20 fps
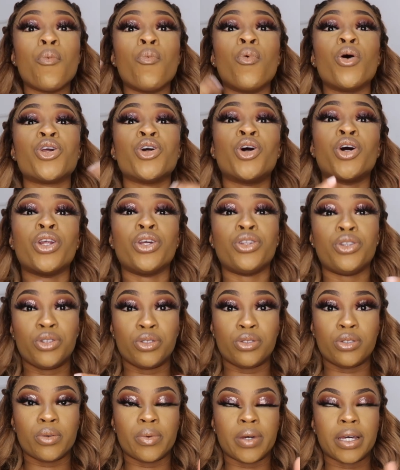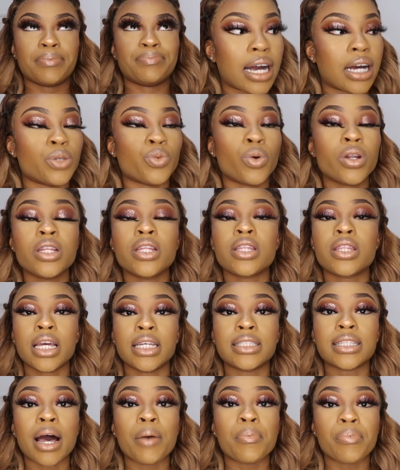what you're gonna do to it. Because one of the
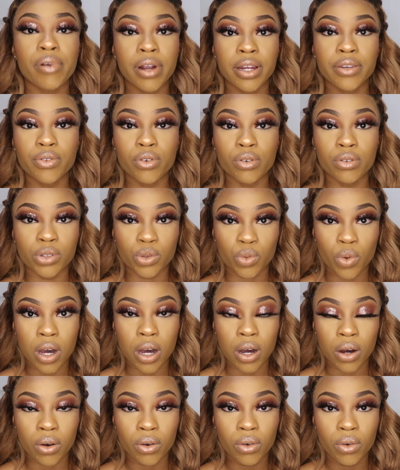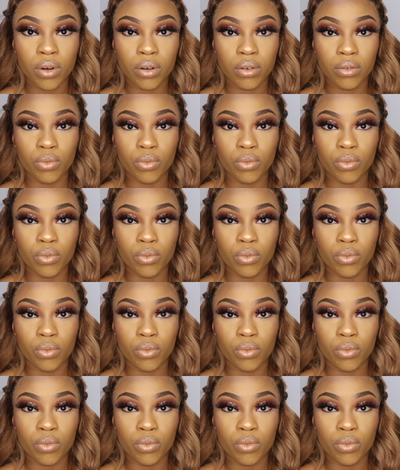things that I prayed for as well